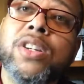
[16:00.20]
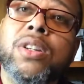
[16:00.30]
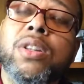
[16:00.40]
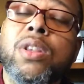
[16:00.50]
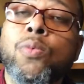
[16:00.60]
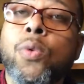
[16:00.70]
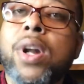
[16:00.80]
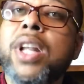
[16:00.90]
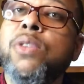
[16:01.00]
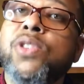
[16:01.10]
your, The
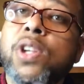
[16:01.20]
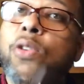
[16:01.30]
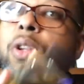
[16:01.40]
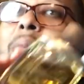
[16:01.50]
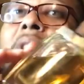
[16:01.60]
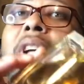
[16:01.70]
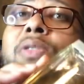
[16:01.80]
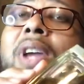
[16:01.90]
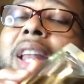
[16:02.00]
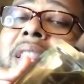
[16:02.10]
One and you sold it because
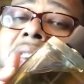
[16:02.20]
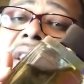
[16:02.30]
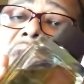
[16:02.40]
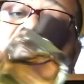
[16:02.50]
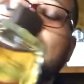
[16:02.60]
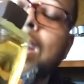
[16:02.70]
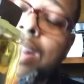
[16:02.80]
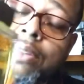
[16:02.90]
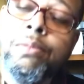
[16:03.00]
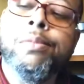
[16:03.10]
you had this,
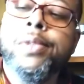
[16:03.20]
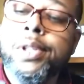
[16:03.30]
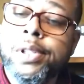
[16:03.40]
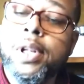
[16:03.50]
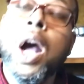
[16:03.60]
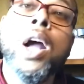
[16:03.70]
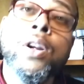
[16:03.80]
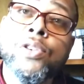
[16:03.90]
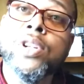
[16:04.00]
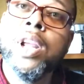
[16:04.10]
I
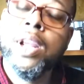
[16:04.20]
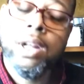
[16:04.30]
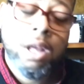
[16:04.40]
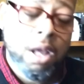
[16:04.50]
understand.